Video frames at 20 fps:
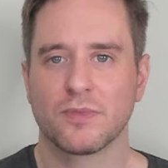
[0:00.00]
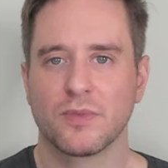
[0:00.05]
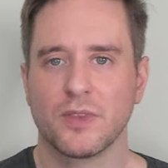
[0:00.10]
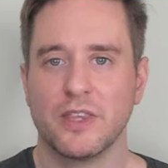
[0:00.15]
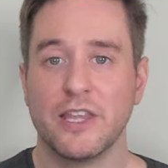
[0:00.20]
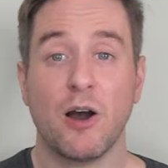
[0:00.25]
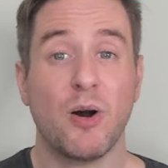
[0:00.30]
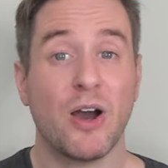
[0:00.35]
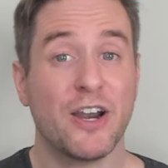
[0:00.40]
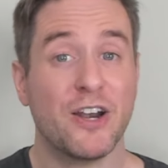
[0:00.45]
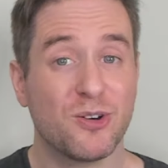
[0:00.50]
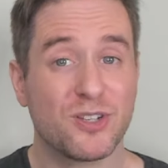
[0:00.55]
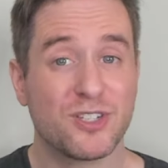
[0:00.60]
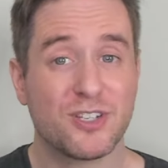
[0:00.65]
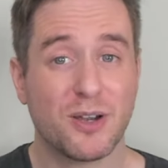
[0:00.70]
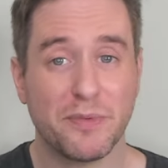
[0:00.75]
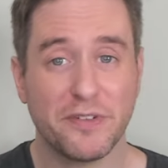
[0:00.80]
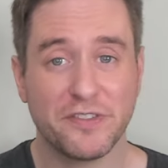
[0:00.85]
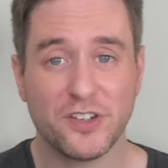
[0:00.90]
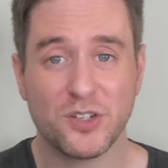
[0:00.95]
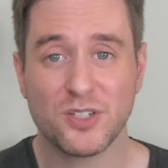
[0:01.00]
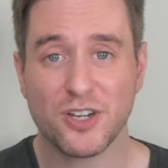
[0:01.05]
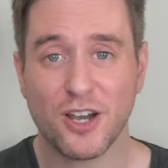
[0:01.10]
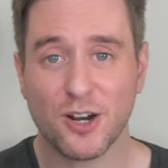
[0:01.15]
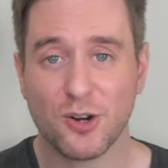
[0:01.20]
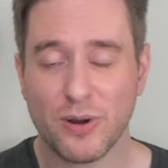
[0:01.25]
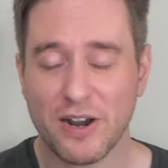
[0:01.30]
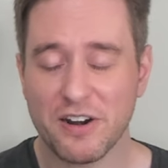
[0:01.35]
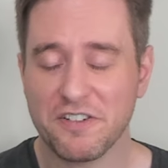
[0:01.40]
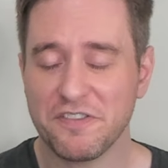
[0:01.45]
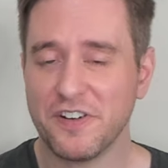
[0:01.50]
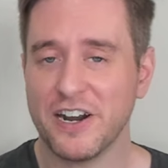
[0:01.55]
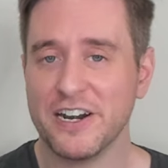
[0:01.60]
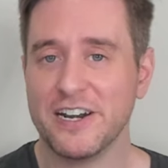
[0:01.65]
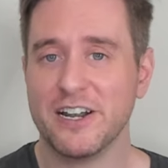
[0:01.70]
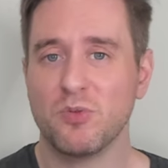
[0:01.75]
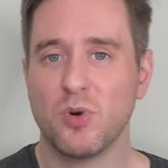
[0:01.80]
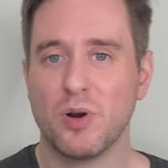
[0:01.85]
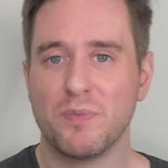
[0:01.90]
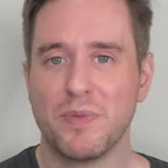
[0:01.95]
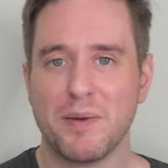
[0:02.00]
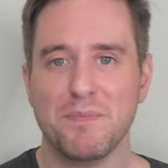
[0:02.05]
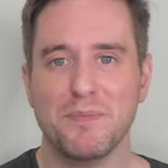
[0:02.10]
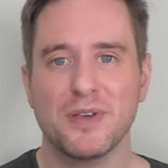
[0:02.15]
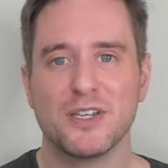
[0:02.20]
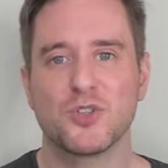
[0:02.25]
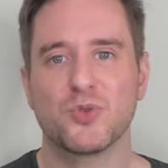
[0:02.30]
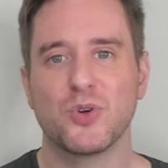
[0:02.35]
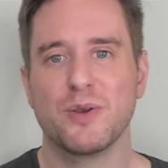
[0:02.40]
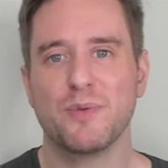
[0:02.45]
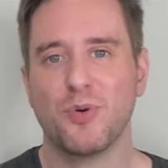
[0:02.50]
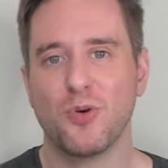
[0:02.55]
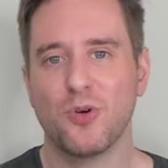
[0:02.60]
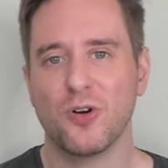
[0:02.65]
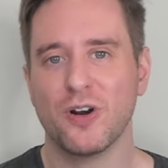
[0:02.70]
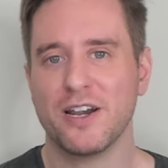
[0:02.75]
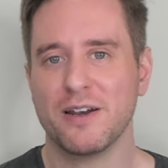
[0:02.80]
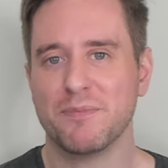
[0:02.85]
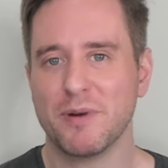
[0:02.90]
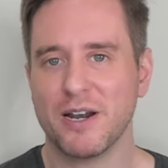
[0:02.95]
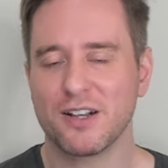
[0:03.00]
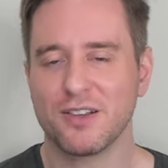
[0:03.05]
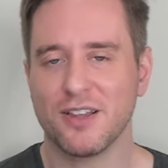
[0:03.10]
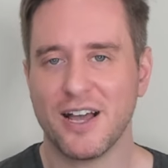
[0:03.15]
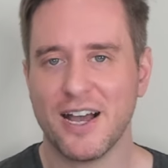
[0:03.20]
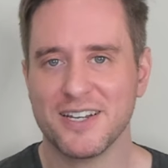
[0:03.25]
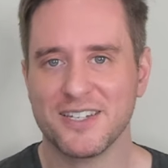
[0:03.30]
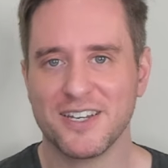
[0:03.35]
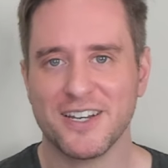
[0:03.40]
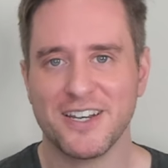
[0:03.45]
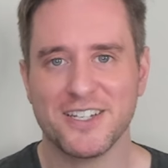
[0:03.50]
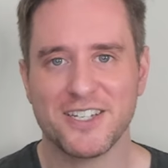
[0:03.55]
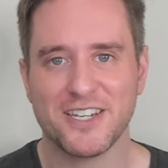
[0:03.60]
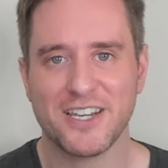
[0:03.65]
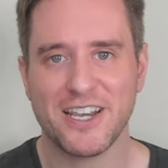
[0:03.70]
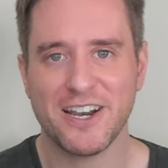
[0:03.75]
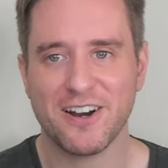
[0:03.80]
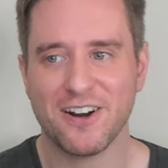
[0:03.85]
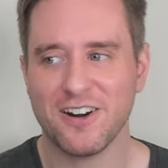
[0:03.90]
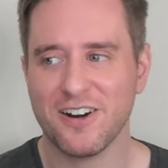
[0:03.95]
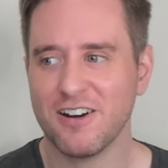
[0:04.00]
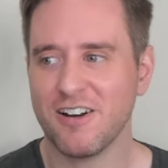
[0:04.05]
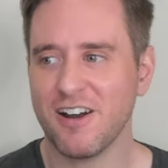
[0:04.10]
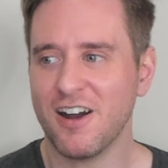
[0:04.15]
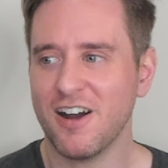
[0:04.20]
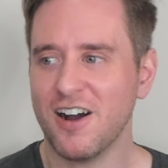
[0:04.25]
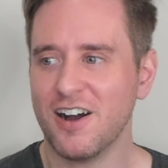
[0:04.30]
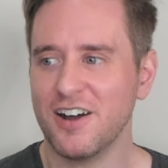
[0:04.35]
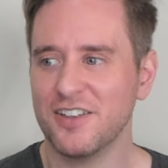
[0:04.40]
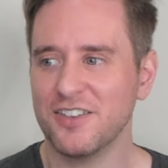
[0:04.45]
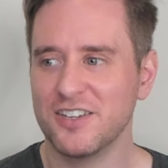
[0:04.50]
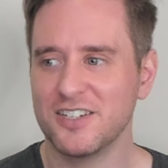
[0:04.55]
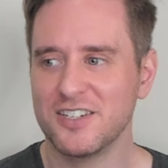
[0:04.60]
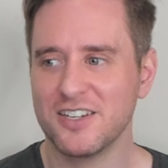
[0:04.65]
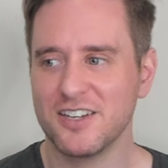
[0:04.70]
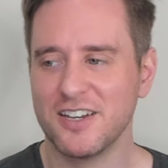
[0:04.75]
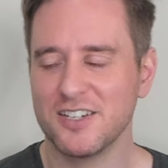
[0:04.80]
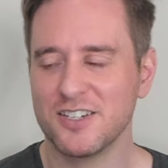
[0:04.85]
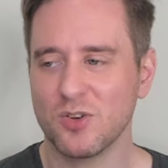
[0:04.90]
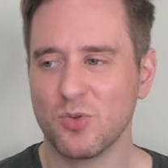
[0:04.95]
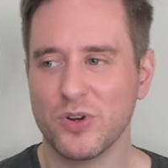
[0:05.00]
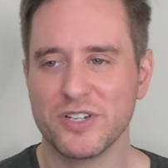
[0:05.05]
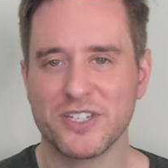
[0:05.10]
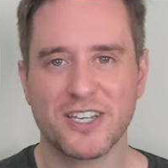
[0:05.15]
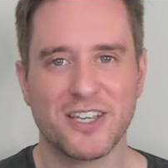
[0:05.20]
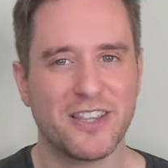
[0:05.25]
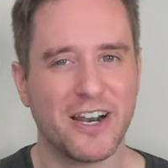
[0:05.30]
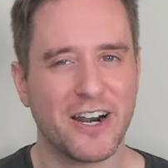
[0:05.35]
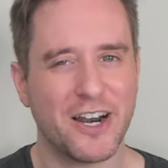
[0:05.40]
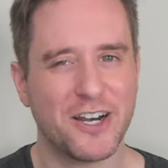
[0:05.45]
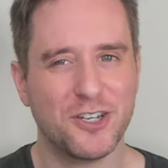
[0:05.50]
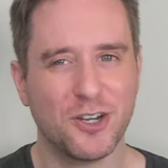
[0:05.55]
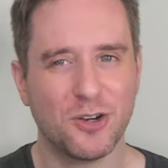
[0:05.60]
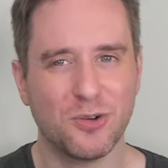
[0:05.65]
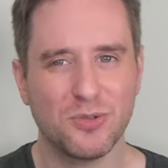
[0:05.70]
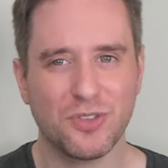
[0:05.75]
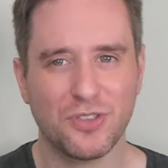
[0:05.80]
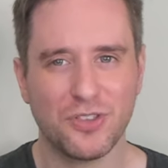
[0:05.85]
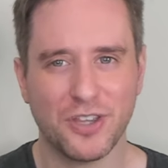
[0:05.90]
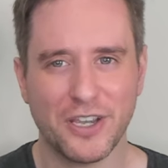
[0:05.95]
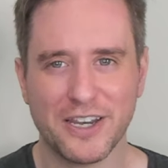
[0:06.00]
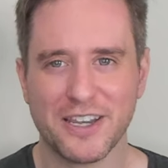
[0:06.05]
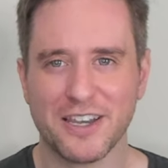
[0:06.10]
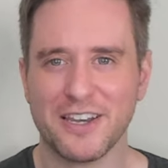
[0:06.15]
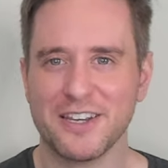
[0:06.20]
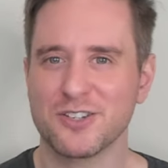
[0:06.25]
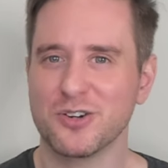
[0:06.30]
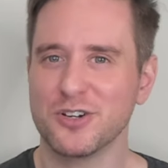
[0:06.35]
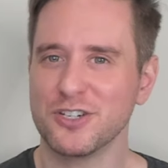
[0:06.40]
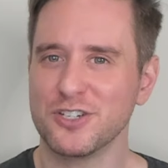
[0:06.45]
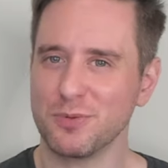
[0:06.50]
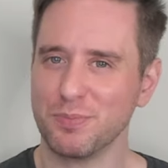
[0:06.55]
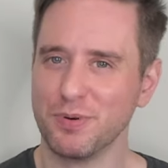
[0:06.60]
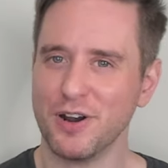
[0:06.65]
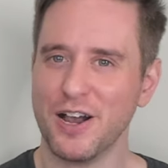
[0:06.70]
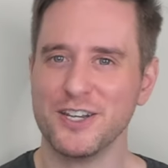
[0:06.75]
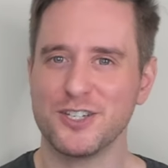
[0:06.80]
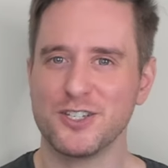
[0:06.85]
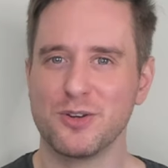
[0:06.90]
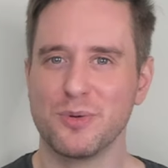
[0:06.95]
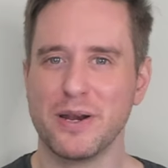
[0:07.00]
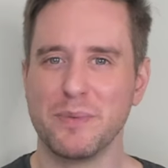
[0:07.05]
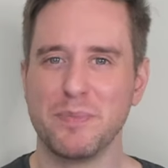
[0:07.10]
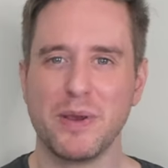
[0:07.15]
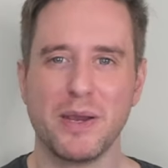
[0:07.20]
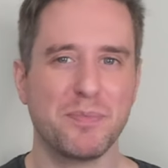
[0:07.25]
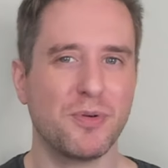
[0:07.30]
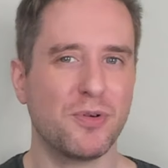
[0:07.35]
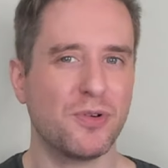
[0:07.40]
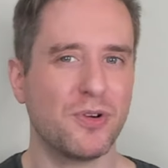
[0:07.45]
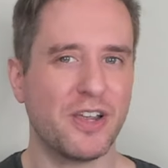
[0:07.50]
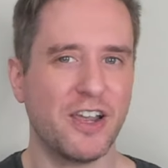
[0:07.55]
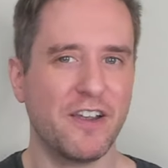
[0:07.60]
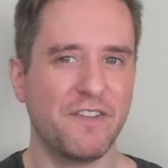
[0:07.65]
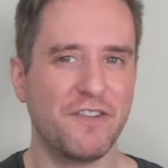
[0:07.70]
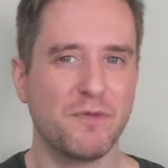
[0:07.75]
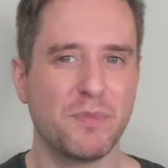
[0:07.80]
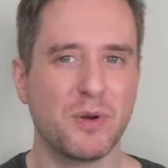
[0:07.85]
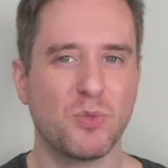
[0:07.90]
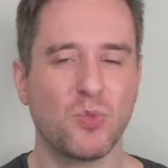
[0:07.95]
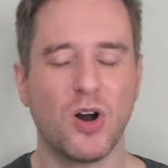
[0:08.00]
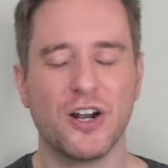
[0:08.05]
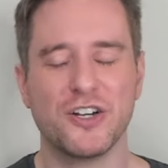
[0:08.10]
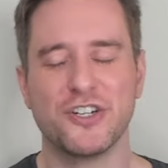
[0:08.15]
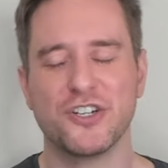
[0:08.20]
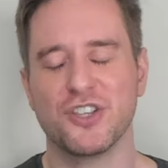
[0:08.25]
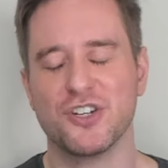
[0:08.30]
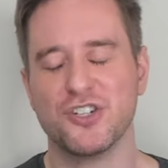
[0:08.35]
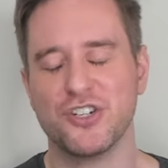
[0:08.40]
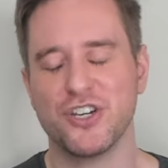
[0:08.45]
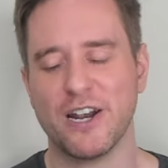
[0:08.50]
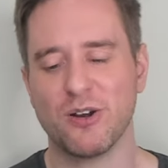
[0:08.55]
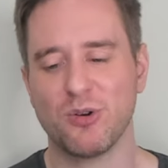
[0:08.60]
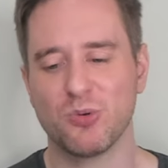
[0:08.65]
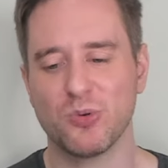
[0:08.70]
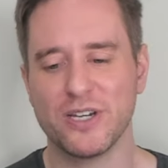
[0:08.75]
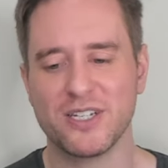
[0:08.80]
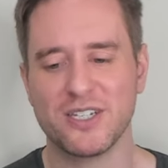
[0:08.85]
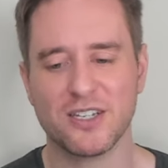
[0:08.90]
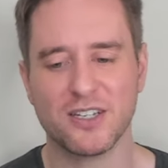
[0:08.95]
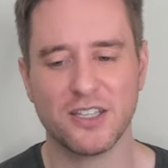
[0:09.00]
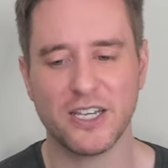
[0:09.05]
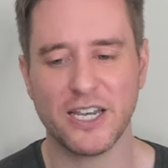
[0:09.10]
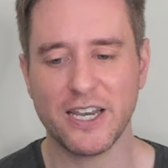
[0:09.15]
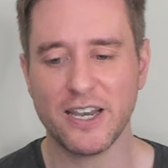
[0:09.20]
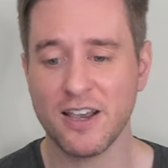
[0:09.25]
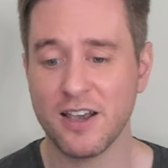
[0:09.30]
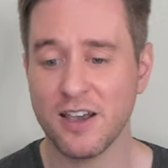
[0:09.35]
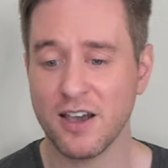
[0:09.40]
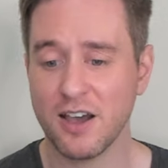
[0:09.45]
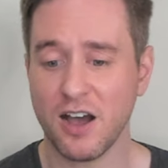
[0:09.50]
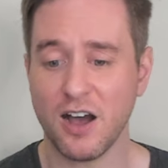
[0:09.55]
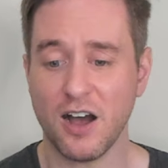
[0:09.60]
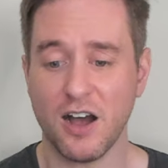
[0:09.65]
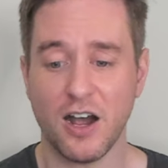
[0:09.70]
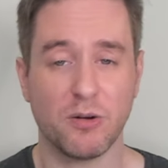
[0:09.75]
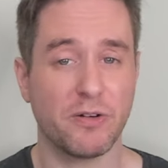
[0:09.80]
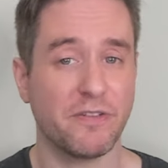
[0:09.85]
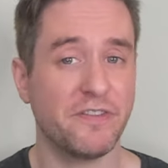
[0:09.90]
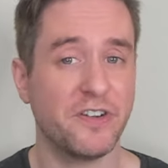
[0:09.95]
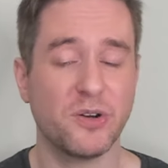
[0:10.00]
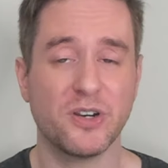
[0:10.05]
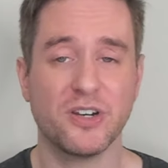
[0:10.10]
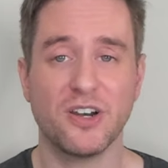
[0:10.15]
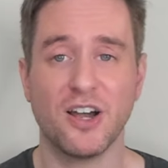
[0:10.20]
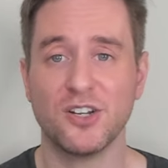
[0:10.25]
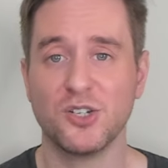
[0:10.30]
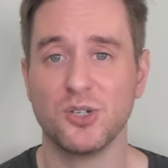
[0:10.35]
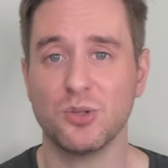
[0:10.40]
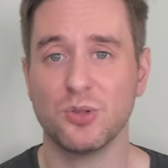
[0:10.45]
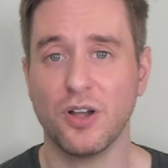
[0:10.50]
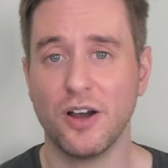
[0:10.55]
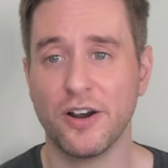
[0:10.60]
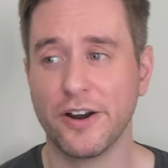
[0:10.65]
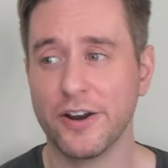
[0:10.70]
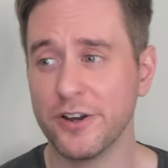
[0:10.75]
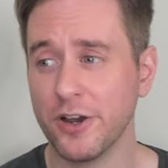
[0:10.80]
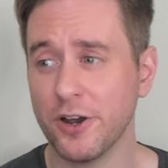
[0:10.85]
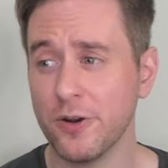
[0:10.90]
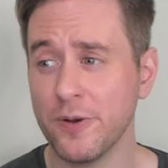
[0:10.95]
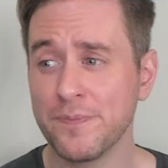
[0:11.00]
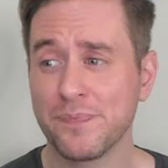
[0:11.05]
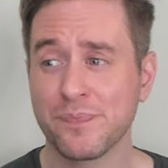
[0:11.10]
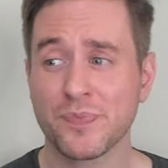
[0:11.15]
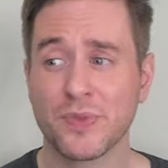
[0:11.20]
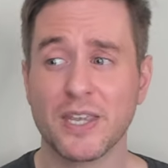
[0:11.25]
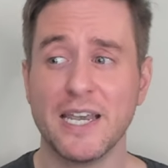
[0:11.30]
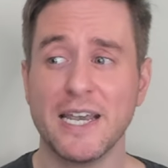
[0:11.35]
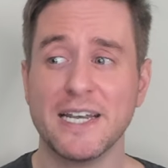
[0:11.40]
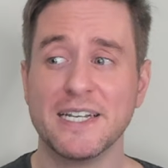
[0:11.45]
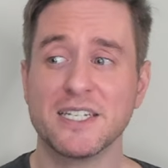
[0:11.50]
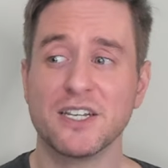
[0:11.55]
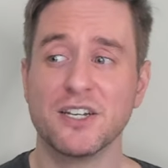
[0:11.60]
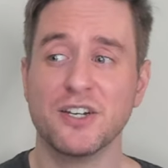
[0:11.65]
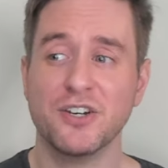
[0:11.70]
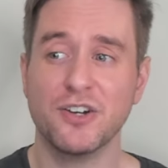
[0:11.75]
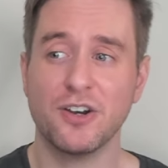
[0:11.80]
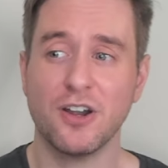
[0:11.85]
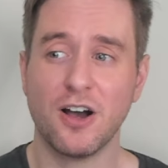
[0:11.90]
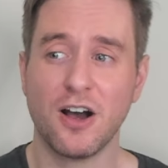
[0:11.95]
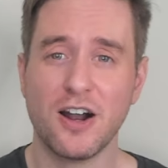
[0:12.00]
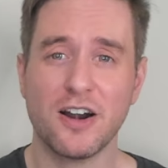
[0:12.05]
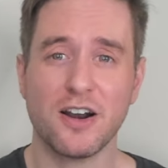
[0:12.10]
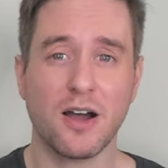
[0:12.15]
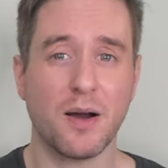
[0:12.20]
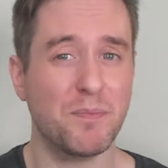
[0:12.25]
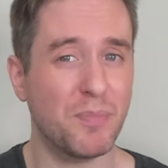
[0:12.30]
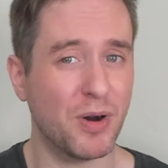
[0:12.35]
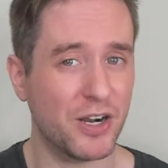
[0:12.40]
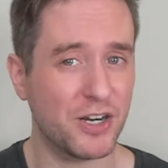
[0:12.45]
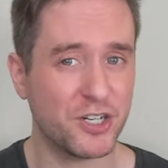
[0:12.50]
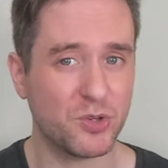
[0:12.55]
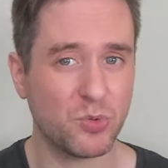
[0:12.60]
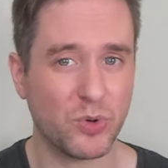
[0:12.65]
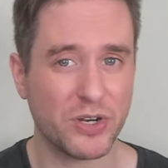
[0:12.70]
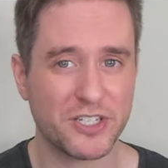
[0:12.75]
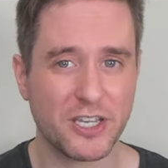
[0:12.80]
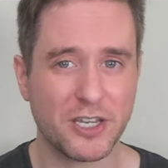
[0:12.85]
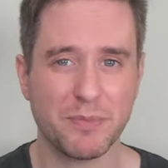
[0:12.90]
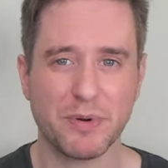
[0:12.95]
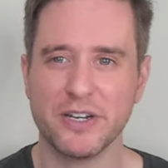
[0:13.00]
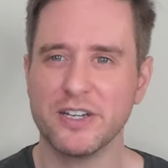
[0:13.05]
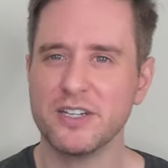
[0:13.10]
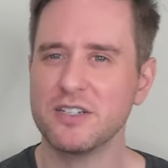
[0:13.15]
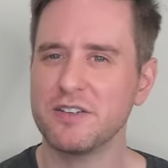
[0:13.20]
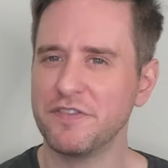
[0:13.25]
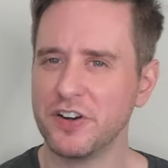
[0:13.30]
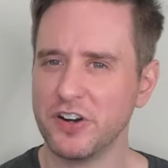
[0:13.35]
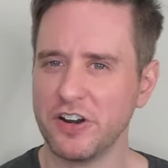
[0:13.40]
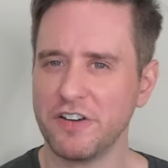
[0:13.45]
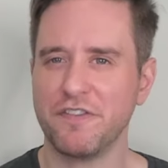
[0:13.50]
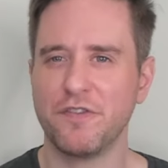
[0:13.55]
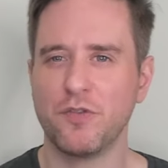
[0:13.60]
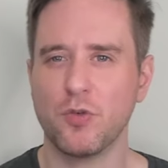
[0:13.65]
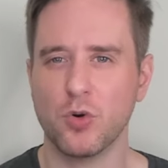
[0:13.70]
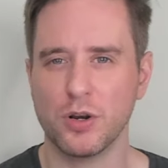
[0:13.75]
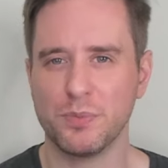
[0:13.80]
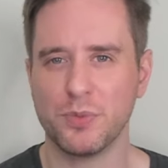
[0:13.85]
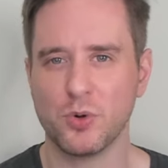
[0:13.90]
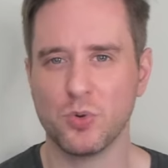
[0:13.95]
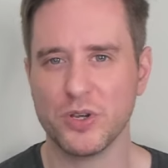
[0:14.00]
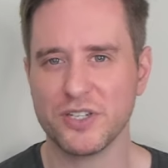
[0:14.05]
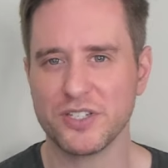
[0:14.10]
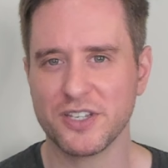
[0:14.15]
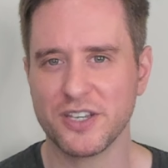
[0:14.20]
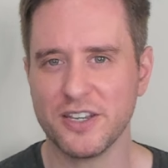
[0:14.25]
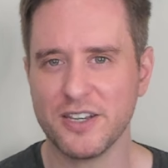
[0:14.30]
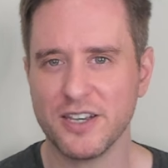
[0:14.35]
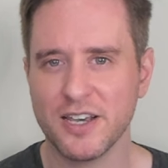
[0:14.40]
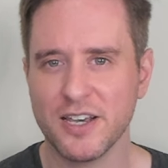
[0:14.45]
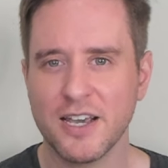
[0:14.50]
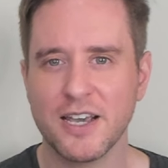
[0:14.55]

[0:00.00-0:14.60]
Now I know some of you stuck around to find out what my mystery pour in my glass is here. This is a whiskey that I don't think is going to surprise too many people if you've been watching the channel recently. I reviewed it not too long ago. It's not a budget whiskey, but it is a very affordable whiskey.